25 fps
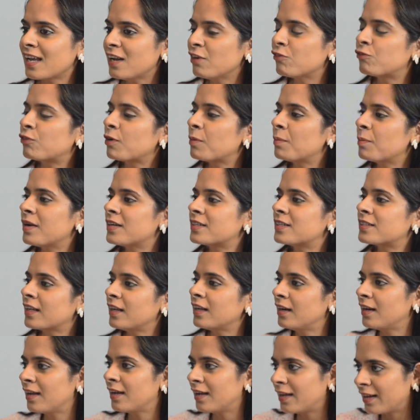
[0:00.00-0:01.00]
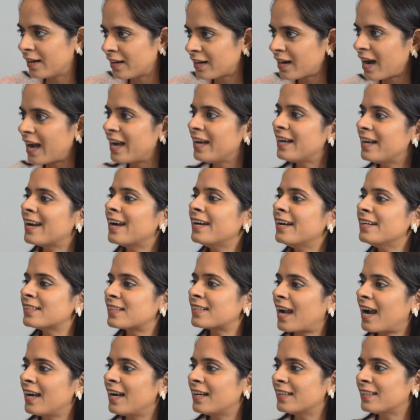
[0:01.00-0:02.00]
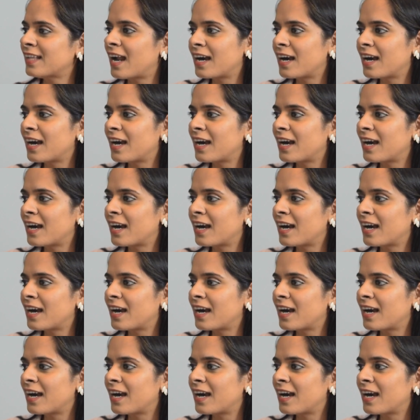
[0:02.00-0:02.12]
information right hand side,